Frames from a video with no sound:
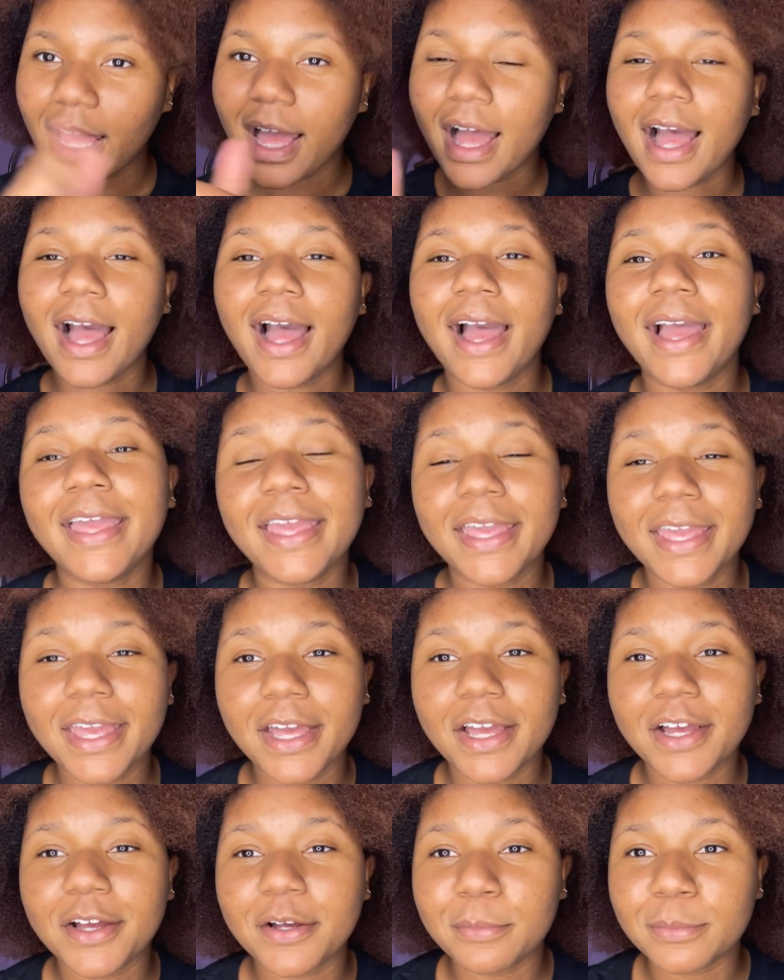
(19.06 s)
I
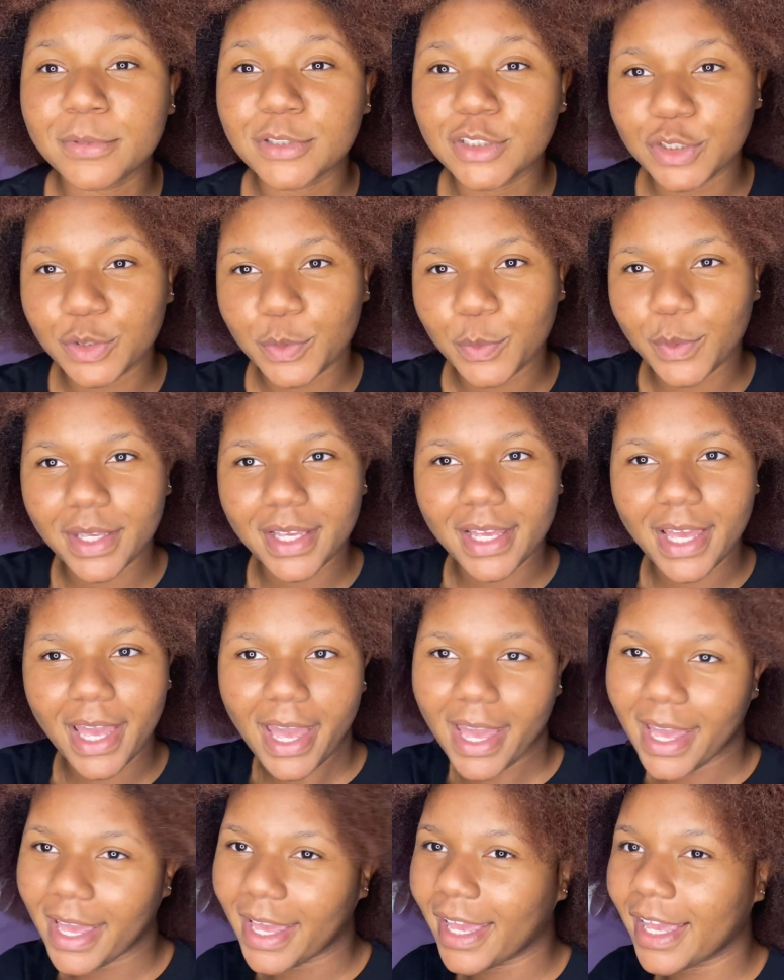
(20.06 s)
am doing
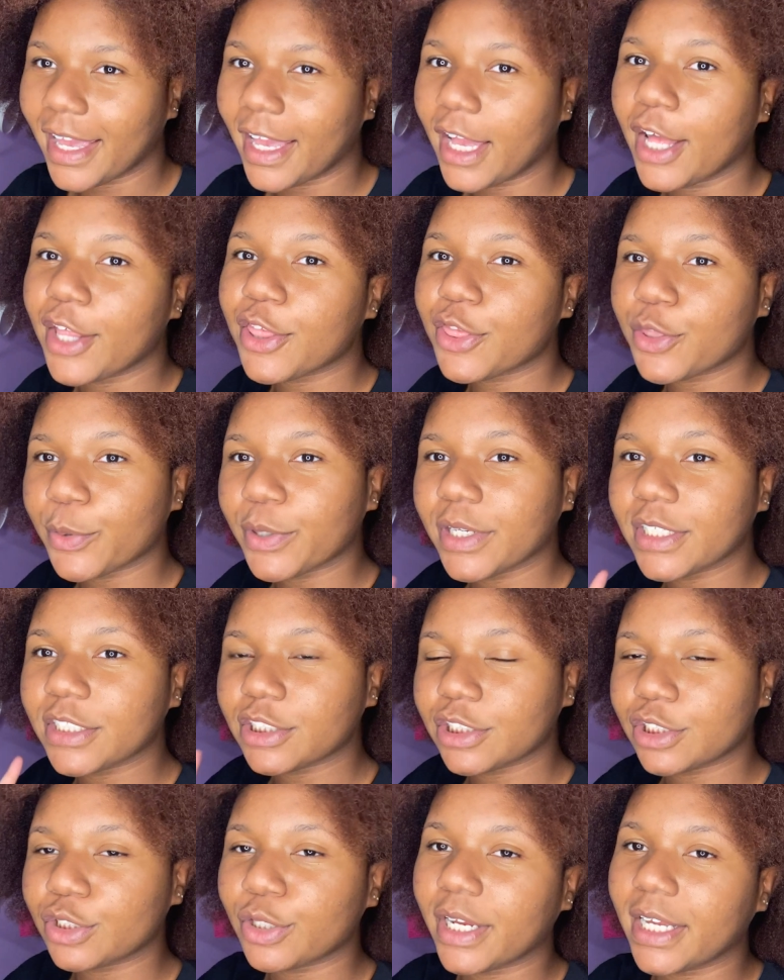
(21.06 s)
a
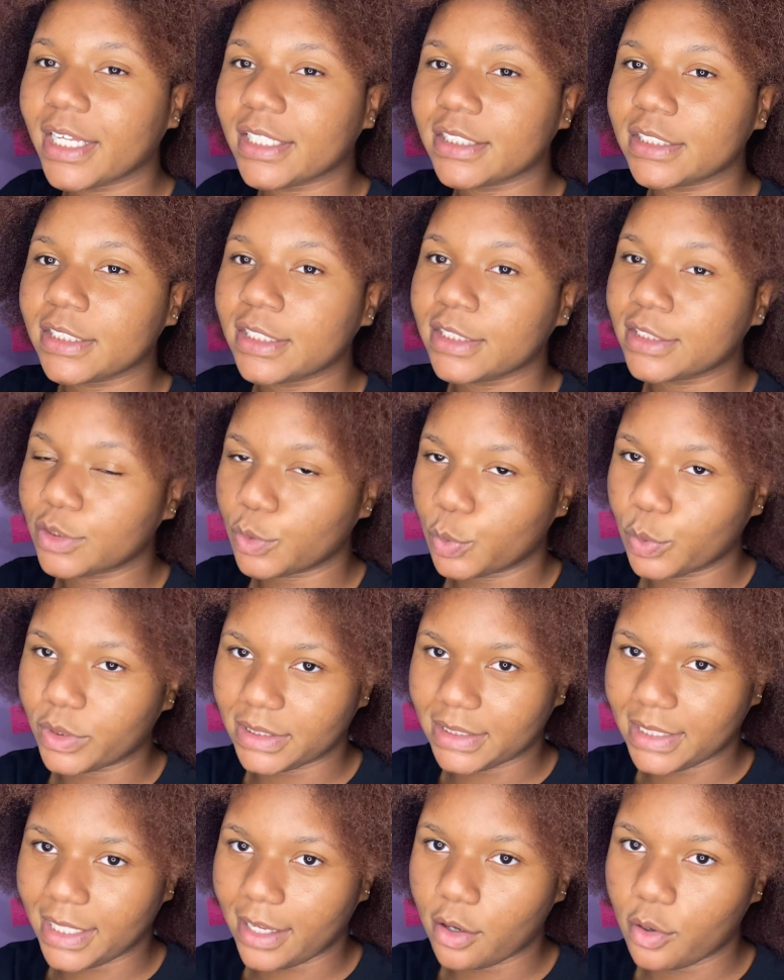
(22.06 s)
3-strand twist
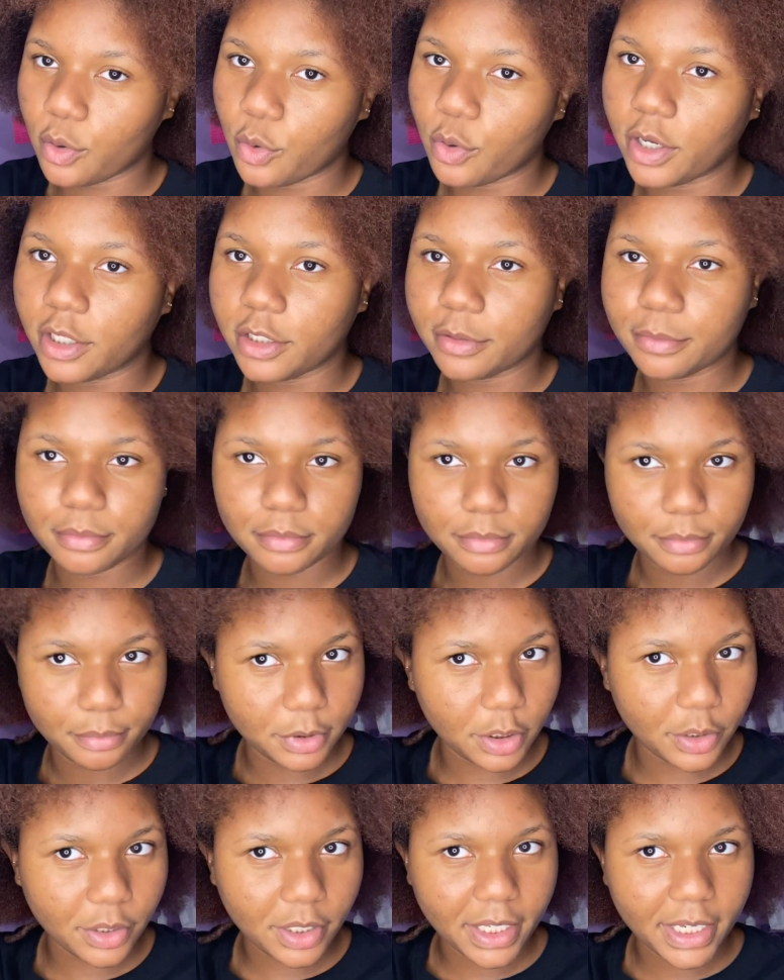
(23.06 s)
out on
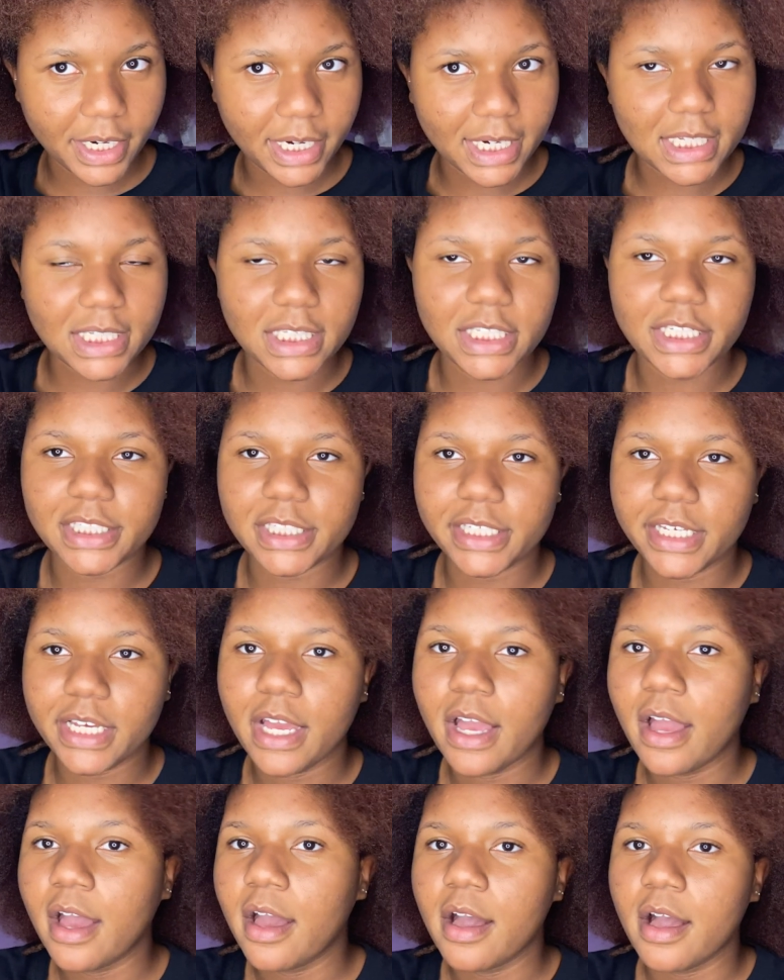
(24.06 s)
blown out hair, clearly.
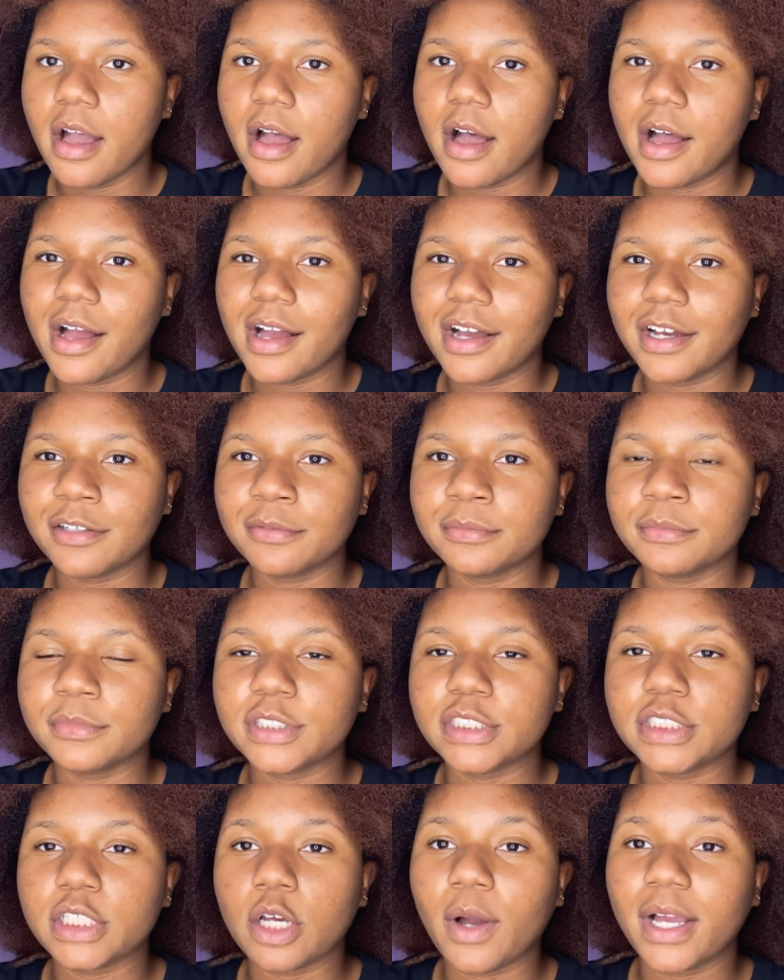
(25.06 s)

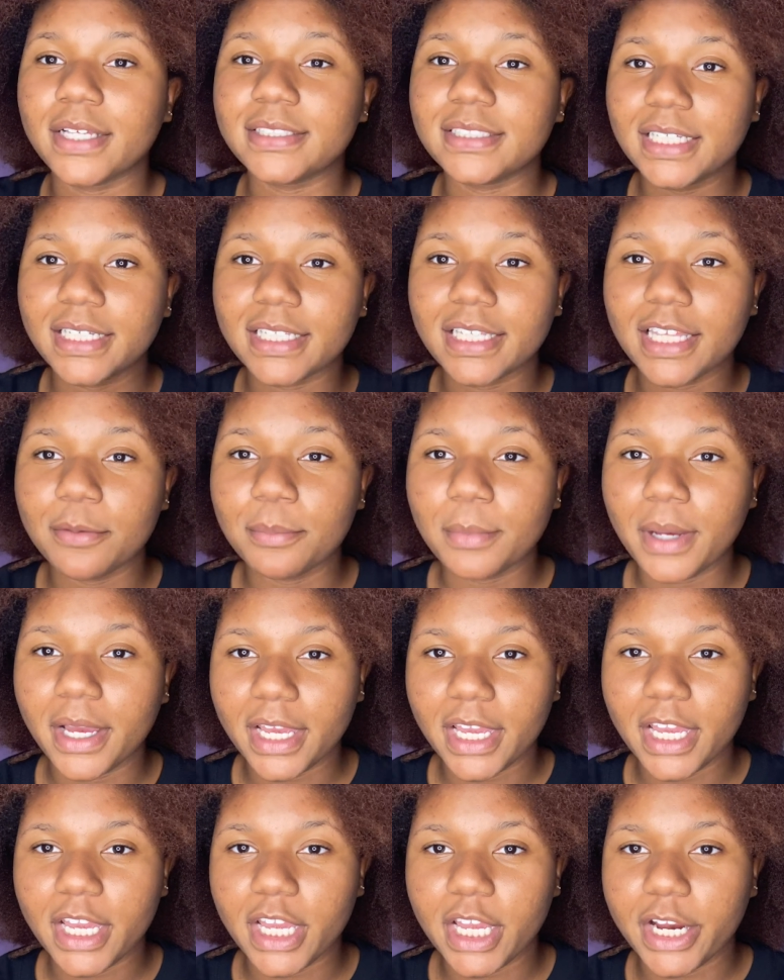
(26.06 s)
So I did get my
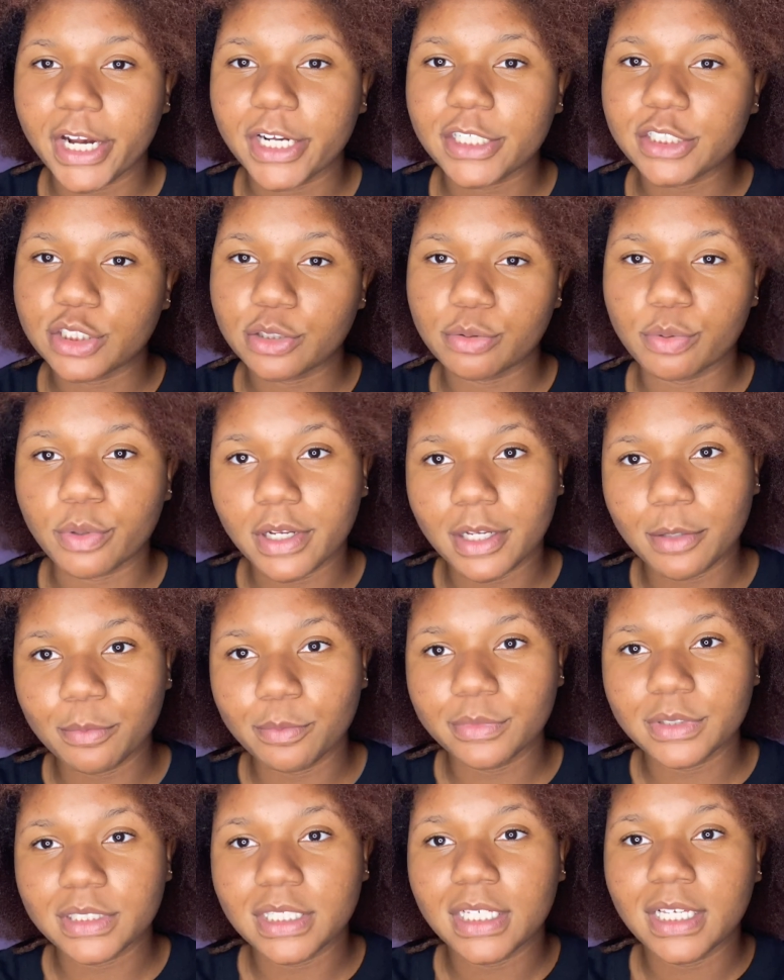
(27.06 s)
hair trimmed